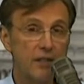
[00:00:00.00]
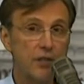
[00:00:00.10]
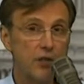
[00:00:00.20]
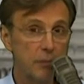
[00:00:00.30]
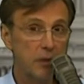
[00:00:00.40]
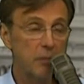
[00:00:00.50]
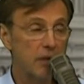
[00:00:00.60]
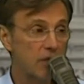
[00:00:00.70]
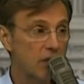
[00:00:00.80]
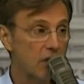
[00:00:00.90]
should be
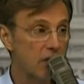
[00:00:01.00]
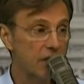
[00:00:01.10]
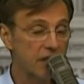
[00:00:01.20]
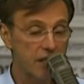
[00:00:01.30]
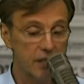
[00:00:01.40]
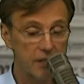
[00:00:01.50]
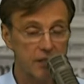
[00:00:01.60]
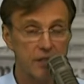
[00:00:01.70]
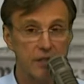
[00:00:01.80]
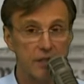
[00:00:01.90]
above the law in the United
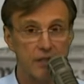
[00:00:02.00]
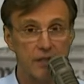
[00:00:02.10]
States.